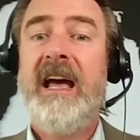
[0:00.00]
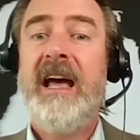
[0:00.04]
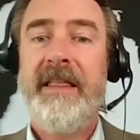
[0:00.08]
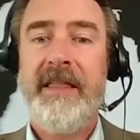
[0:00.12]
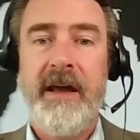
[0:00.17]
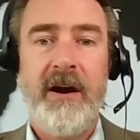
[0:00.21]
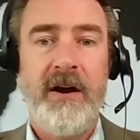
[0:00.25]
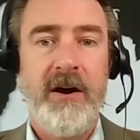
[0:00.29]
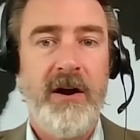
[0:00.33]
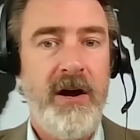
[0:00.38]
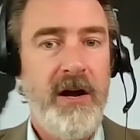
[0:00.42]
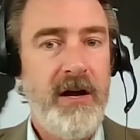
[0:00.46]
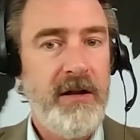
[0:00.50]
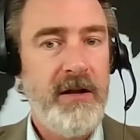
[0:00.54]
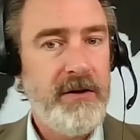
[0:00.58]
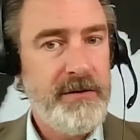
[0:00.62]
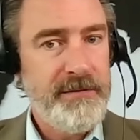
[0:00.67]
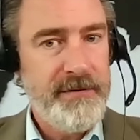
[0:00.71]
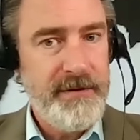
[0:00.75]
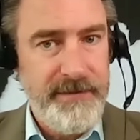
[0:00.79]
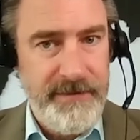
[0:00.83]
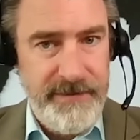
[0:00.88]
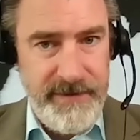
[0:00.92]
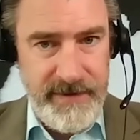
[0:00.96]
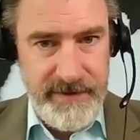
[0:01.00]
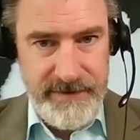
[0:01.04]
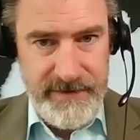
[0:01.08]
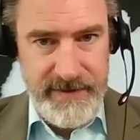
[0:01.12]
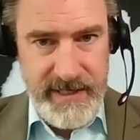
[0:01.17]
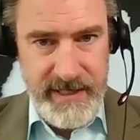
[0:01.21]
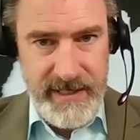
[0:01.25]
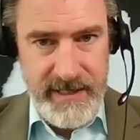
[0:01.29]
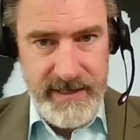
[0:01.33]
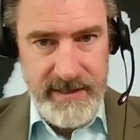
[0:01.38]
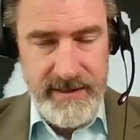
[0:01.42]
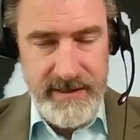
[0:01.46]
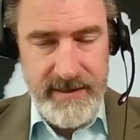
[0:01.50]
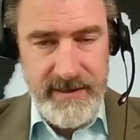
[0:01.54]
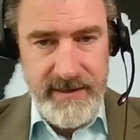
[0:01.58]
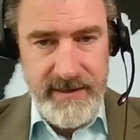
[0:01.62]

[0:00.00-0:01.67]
and they are all over fifty.